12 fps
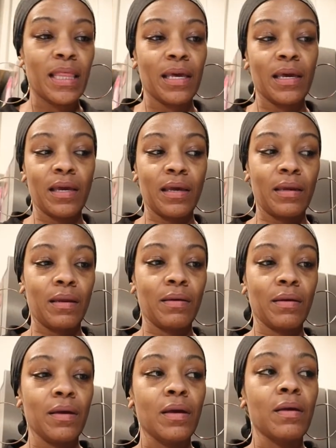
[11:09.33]
then
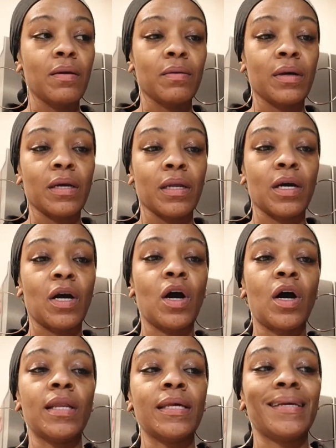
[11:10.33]
I'm gonna
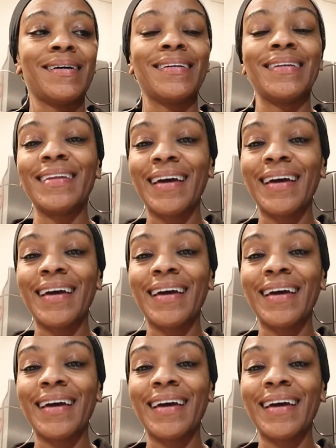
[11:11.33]
call it a